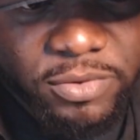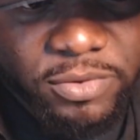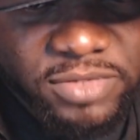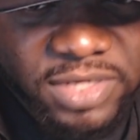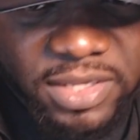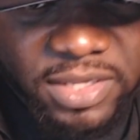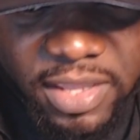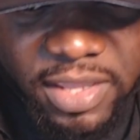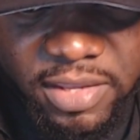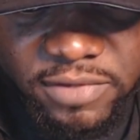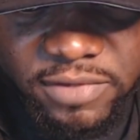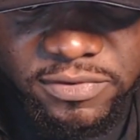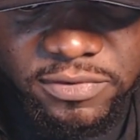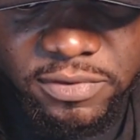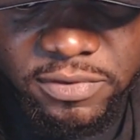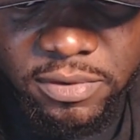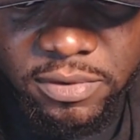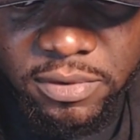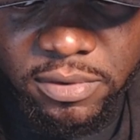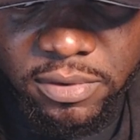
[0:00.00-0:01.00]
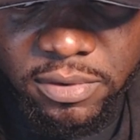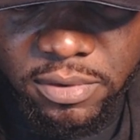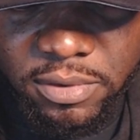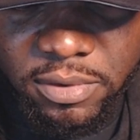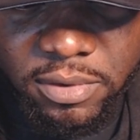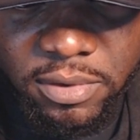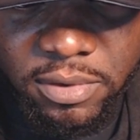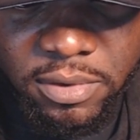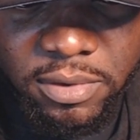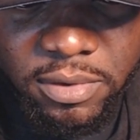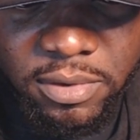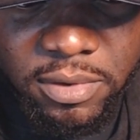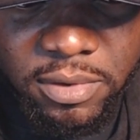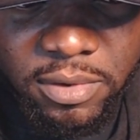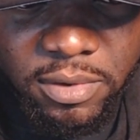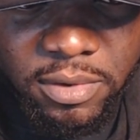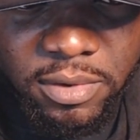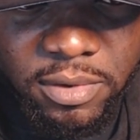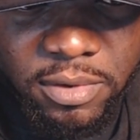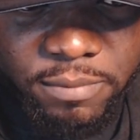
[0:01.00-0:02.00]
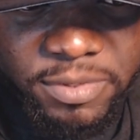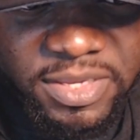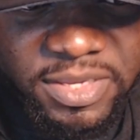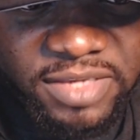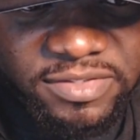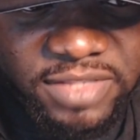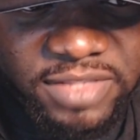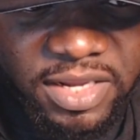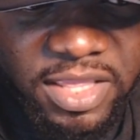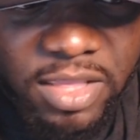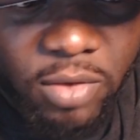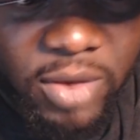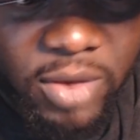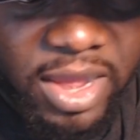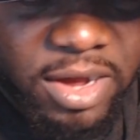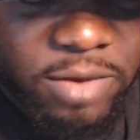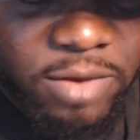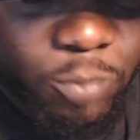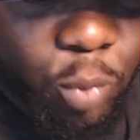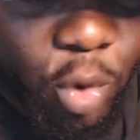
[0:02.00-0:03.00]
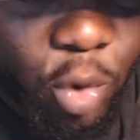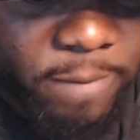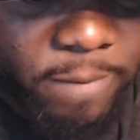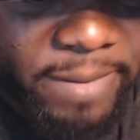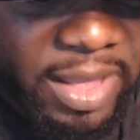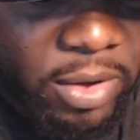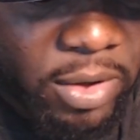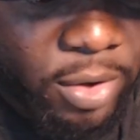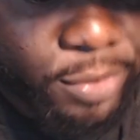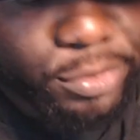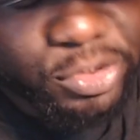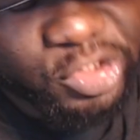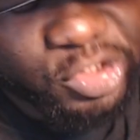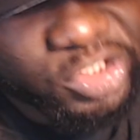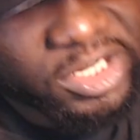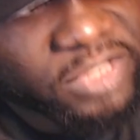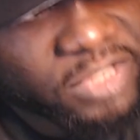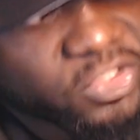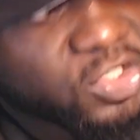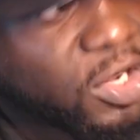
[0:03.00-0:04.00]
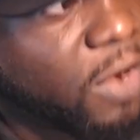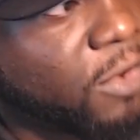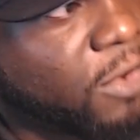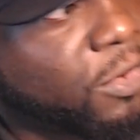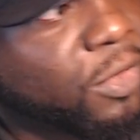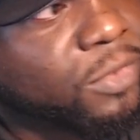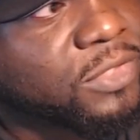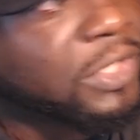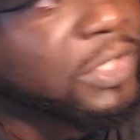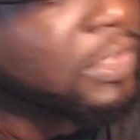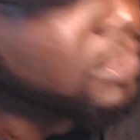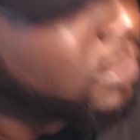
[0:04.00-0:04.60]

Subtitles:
Diaz. Because then he don't got to worry about, oh shit, Charlo too,